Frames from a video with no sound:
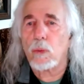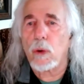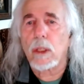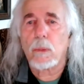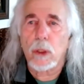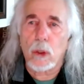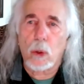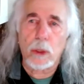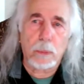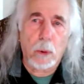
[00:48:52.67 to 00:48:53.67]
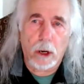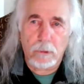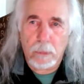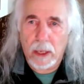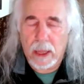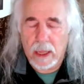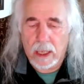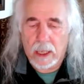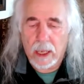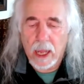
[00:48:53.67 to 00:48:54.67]
rhythm was always part of my
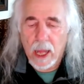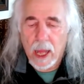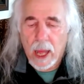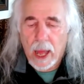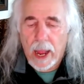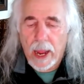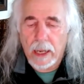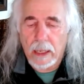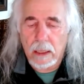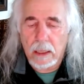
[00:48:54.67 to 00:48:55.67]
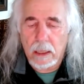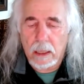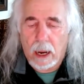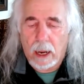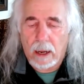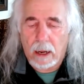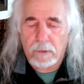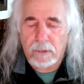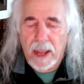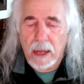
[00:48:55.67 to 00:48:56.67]
thing. And I
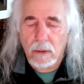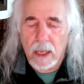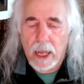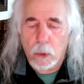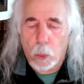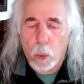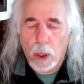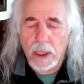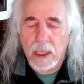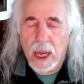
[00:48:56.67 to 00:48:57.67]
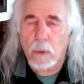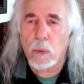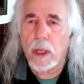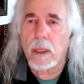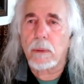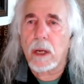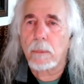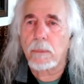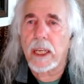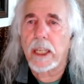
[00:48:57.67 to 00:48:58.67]
found that once that rhythm
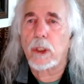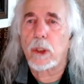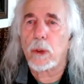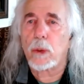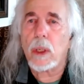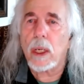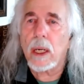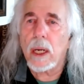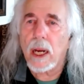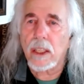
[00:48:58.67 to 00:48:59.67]
comes into a